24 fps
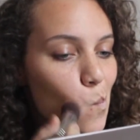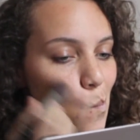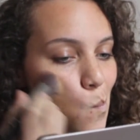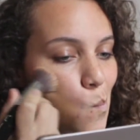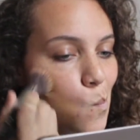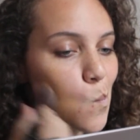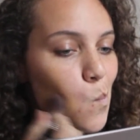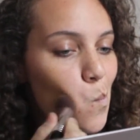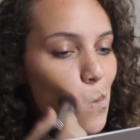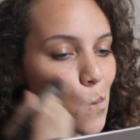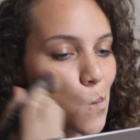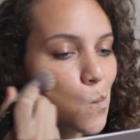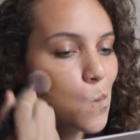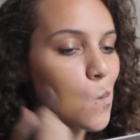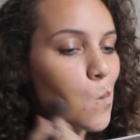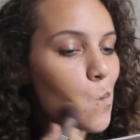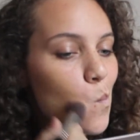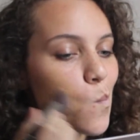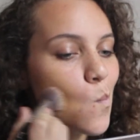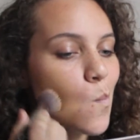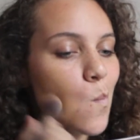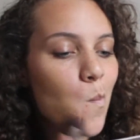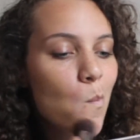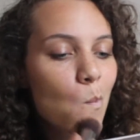
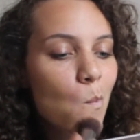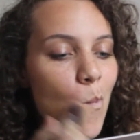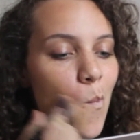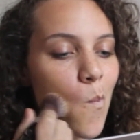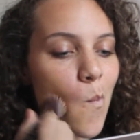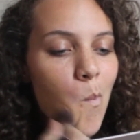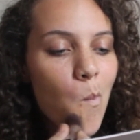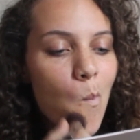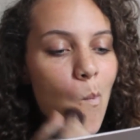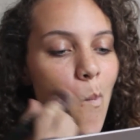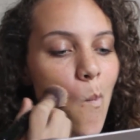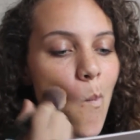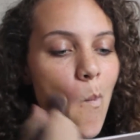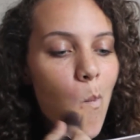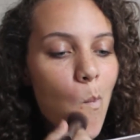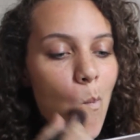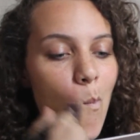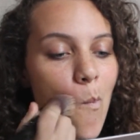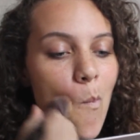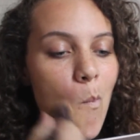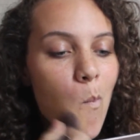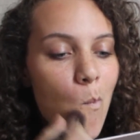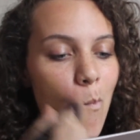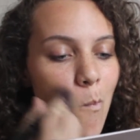
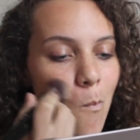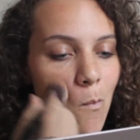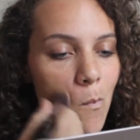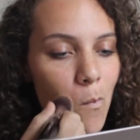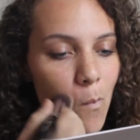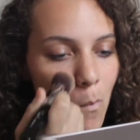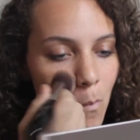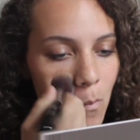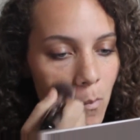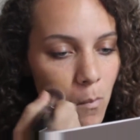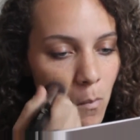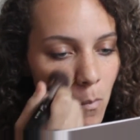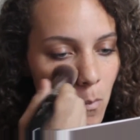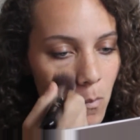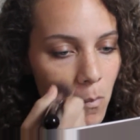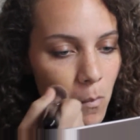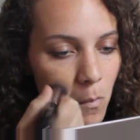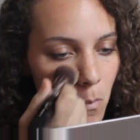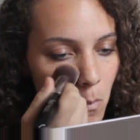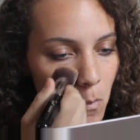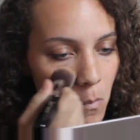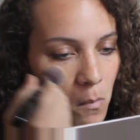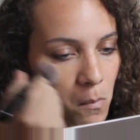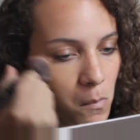
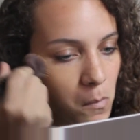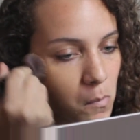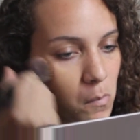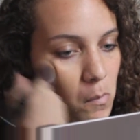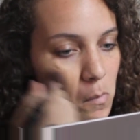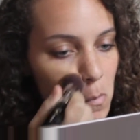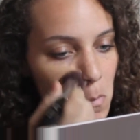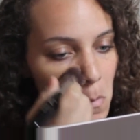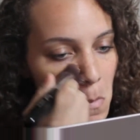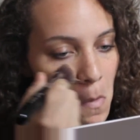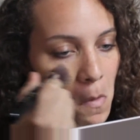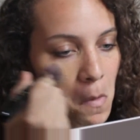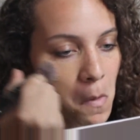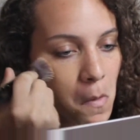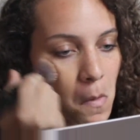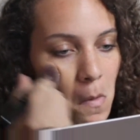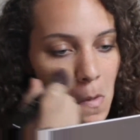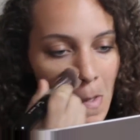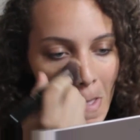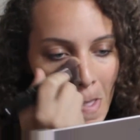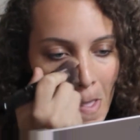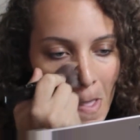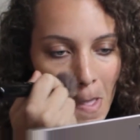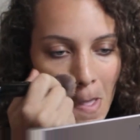
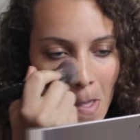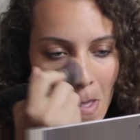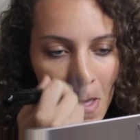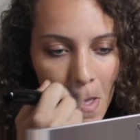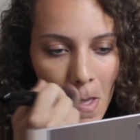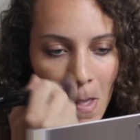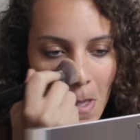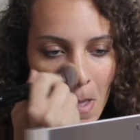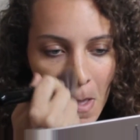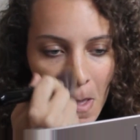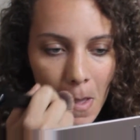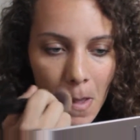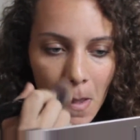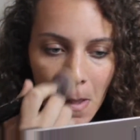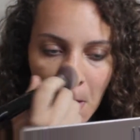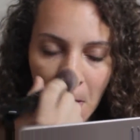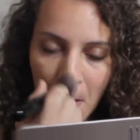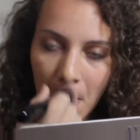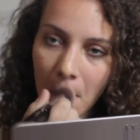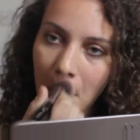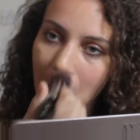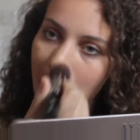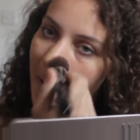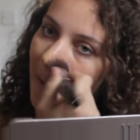
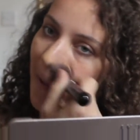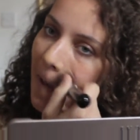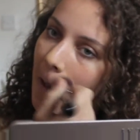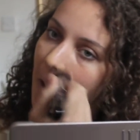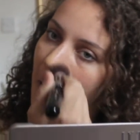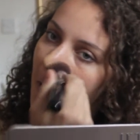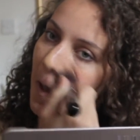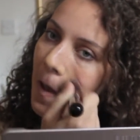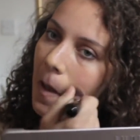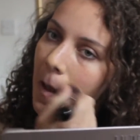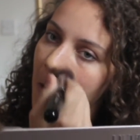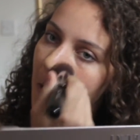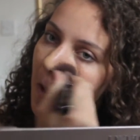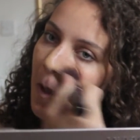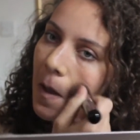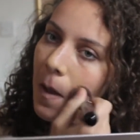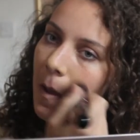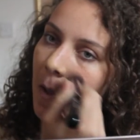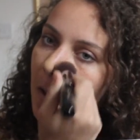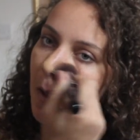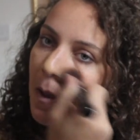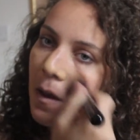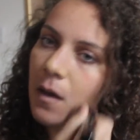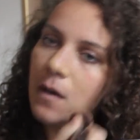
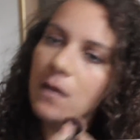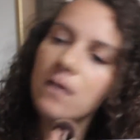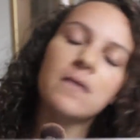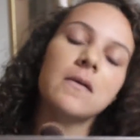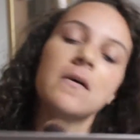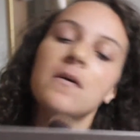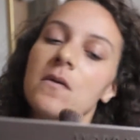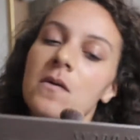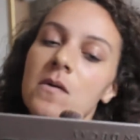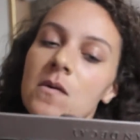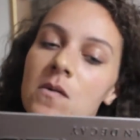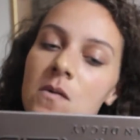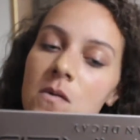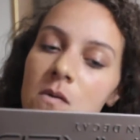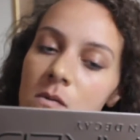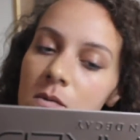No one is speaking in this clip.